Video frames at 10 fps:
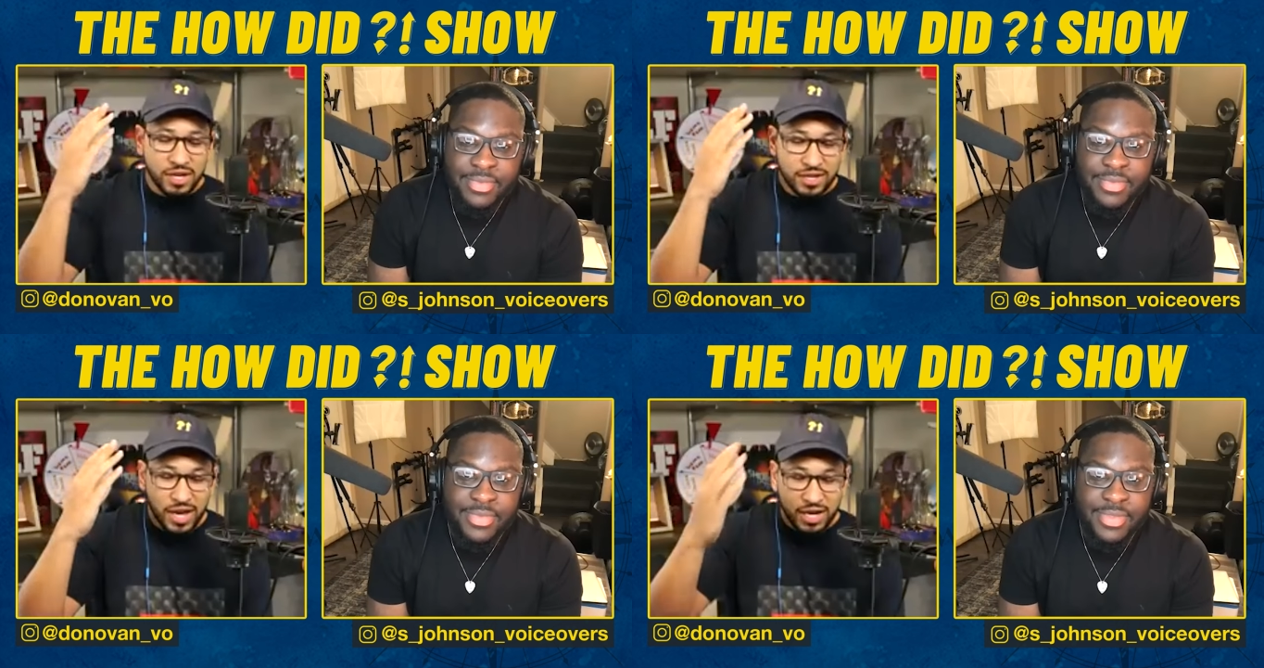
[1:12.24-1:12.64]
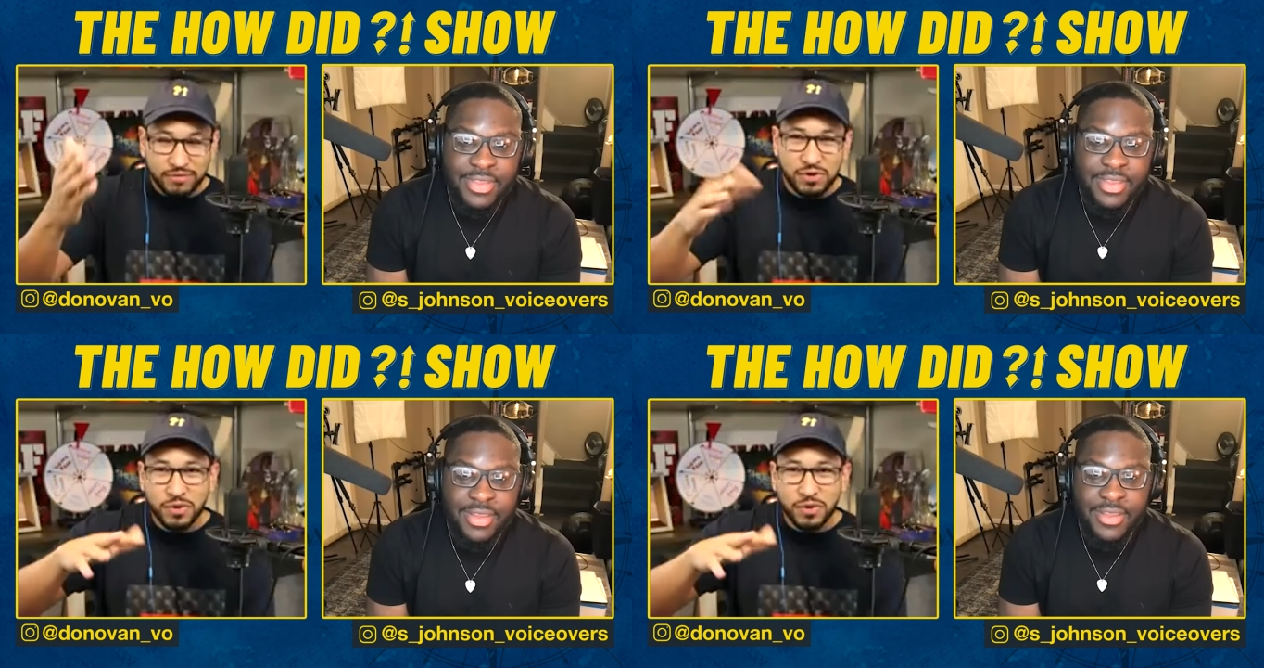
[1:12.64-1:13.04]
Speaker 1: kind of
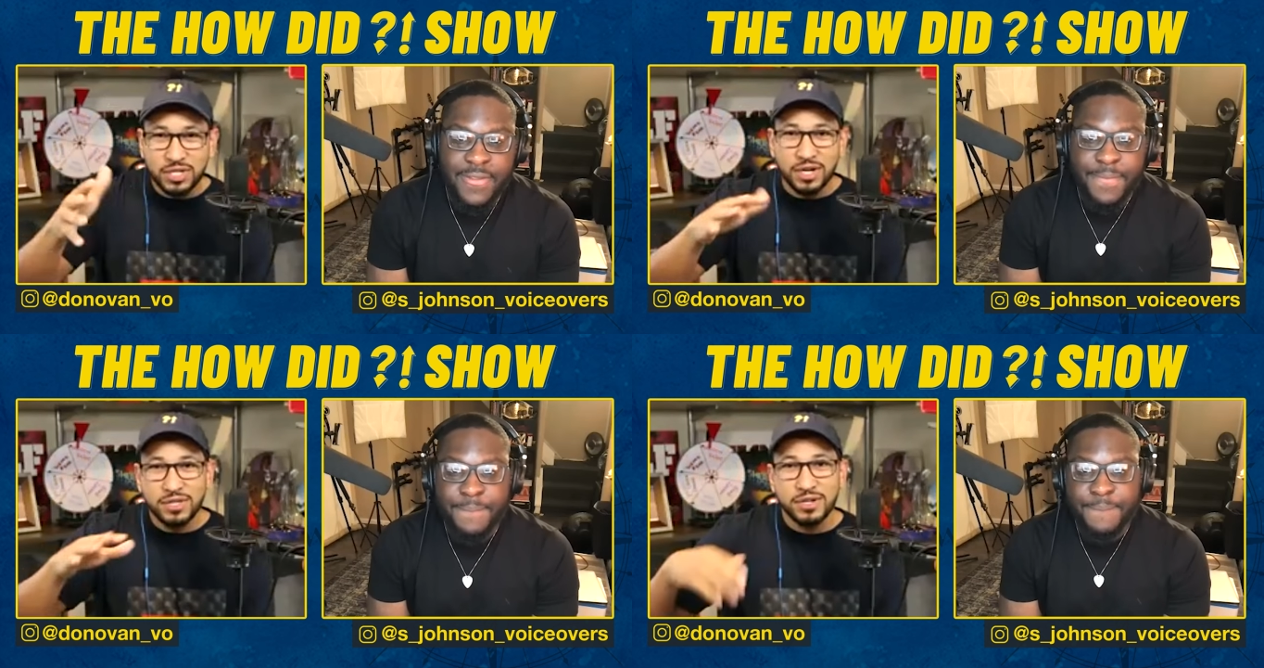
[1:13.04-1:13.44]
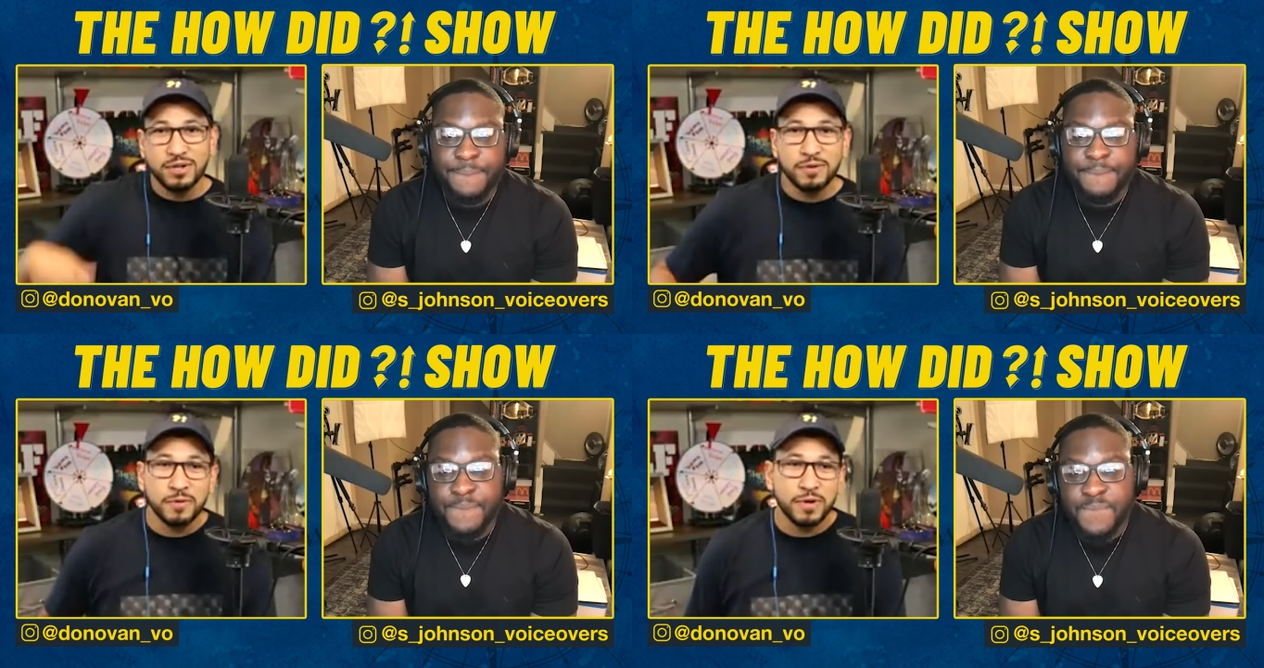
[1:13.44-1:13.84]
know each
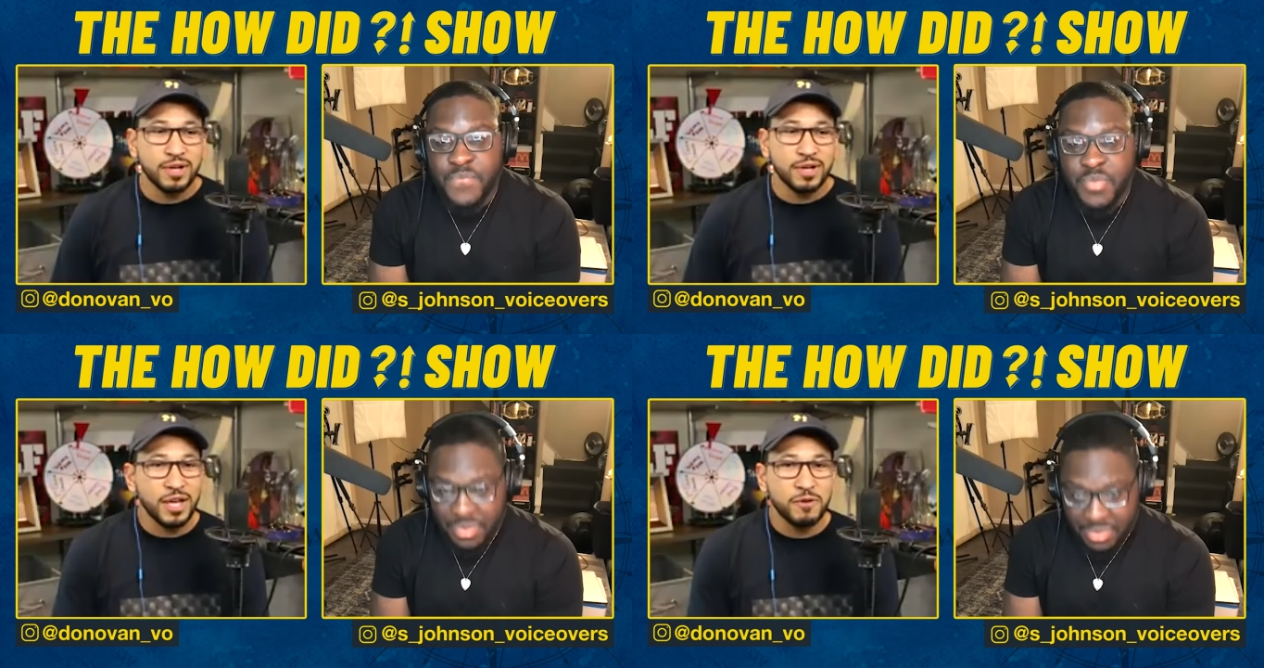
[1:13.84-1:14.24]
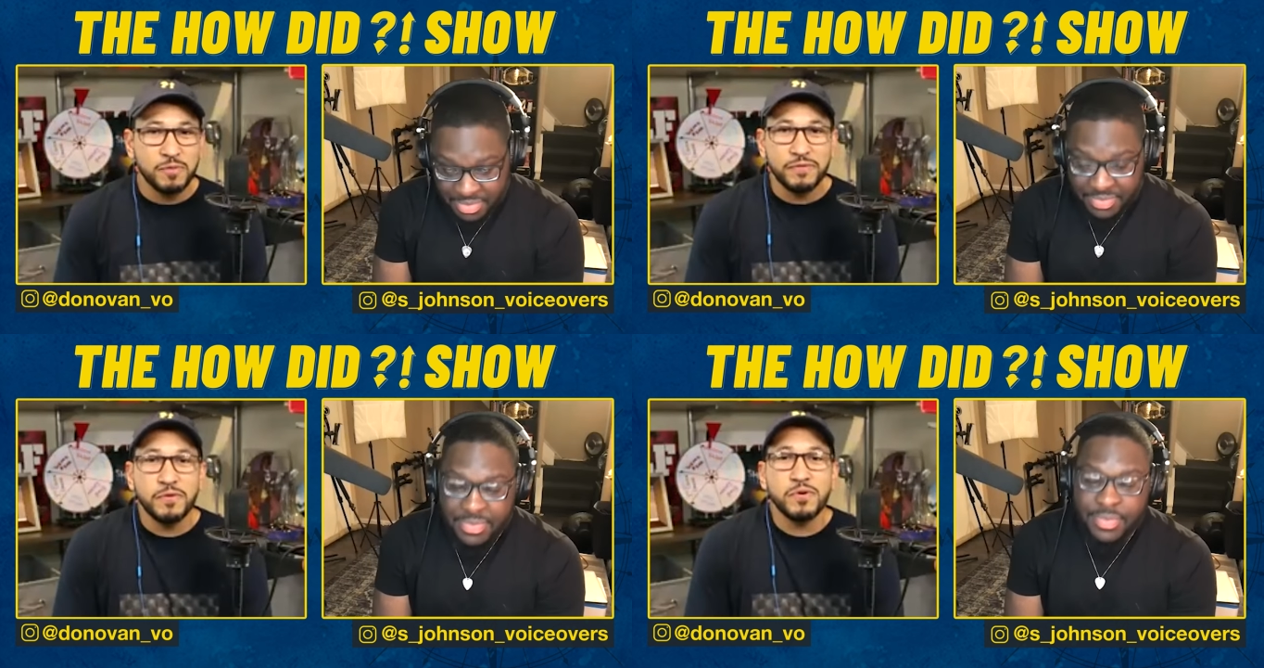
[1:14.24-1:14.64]
other uh, kind of
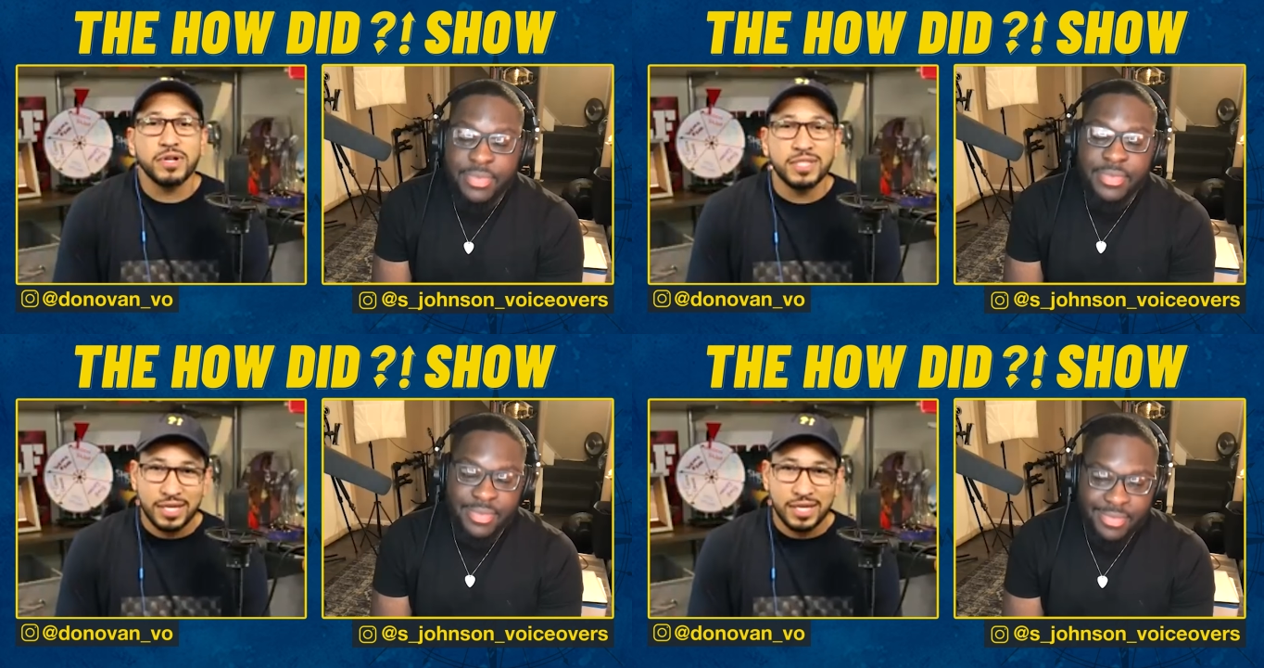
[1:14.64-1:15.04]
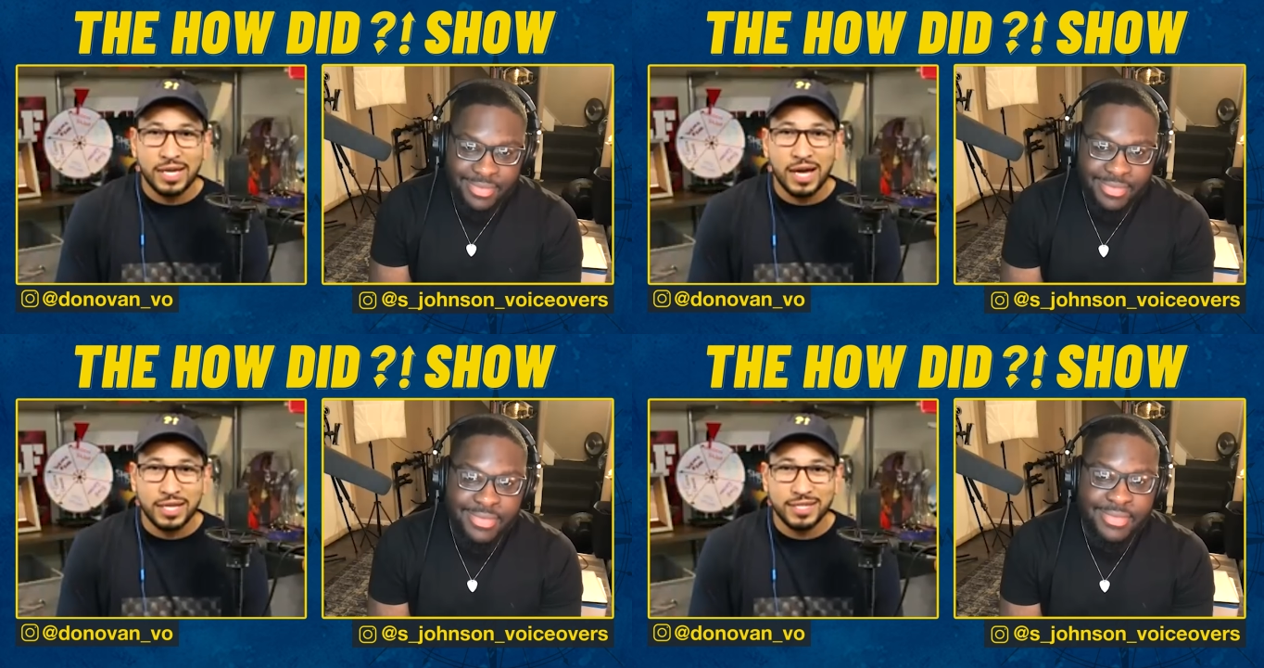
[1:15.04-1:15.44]
before
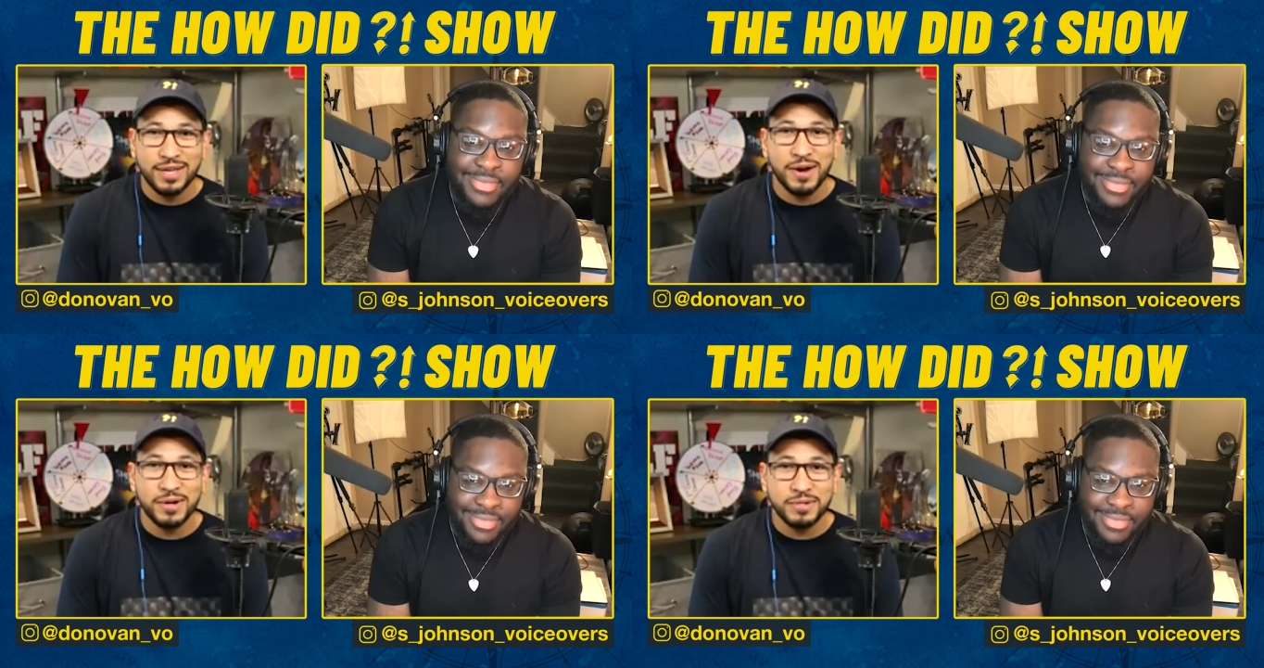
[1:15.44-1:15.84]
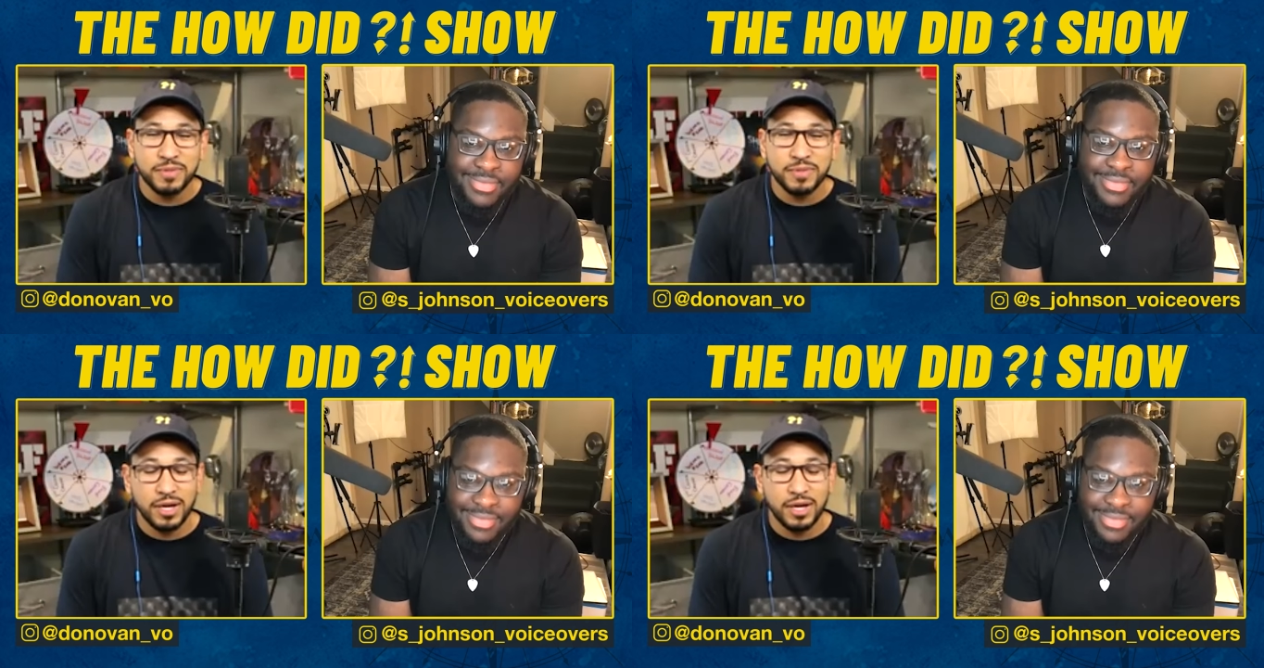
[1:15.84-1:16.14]
TikTok stardom